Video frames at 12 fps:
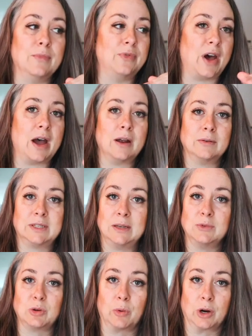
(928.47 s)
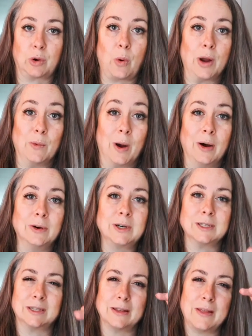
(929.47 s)
that seemed to work quite well
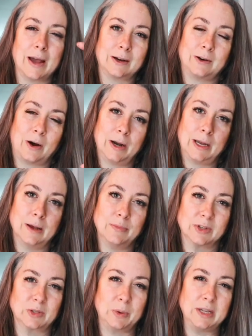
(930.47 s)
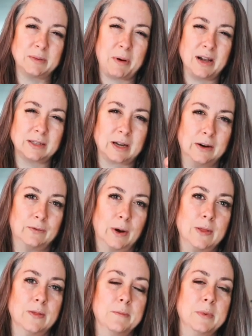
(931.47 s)
because then that got him the sweet spots kind of
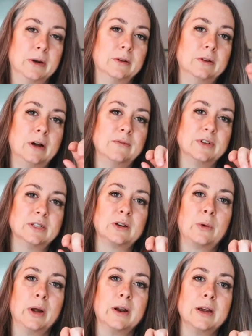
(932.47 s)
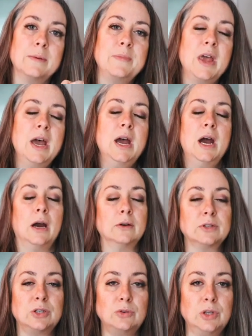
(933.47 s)
right in the middle of this aquarium. I
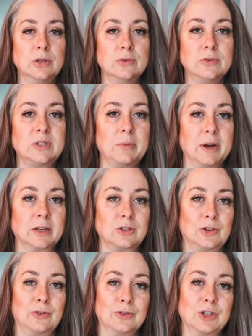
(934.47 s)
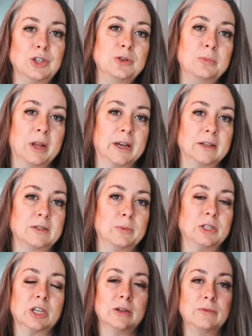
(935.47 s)
also used my external tube lights,
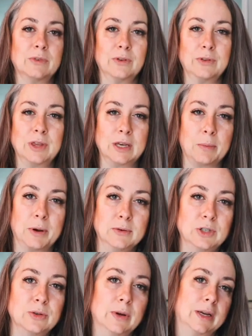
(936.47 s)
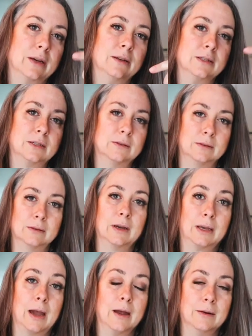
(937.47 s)
which I didn't really think about doing until,
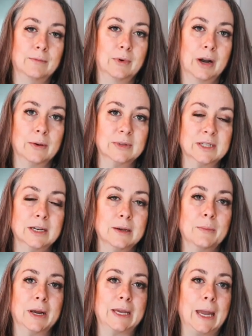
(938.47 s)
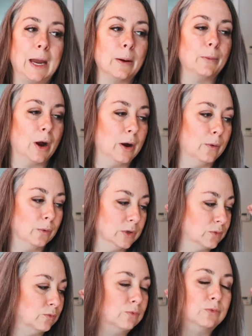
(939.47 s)
again, when I was in it. My camera
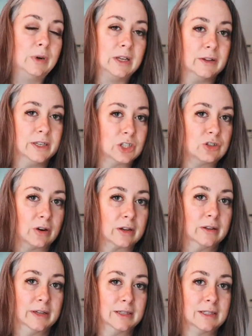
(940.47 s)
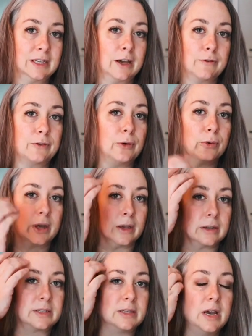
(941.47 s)
was really struggling to get
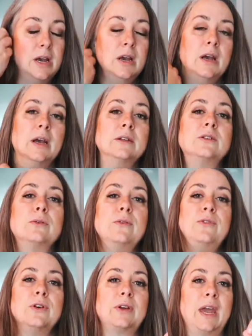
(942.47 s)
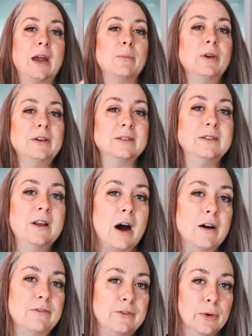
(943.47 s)
focus. And so if your camera is
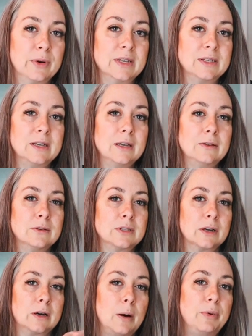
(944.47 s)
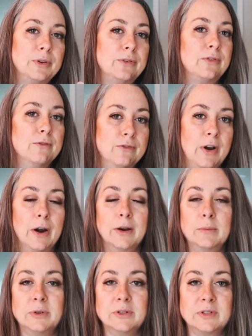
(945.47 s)
not focusing, there's a couple different
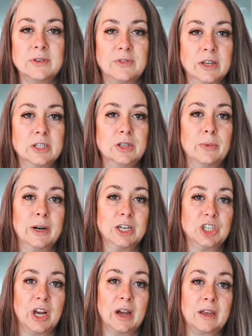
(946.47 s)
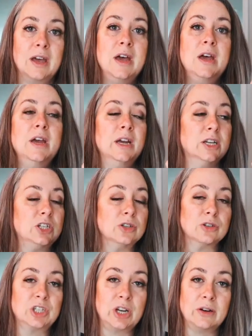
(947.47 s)
variables, the things you want to check. Is
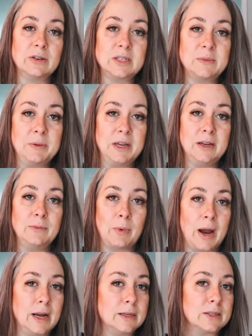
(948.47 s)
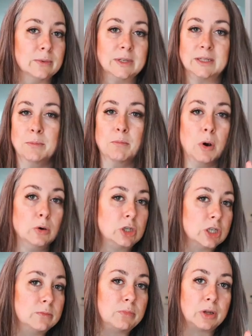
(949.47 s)
your shutter speed right? So is it
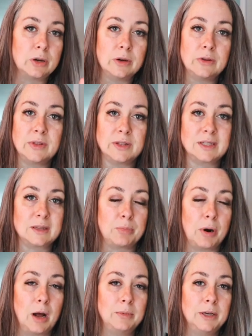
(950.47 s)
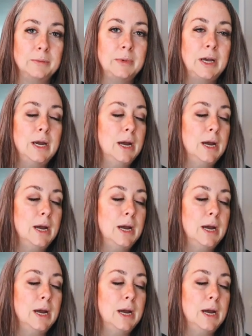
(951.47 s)
motion blur that's the problem?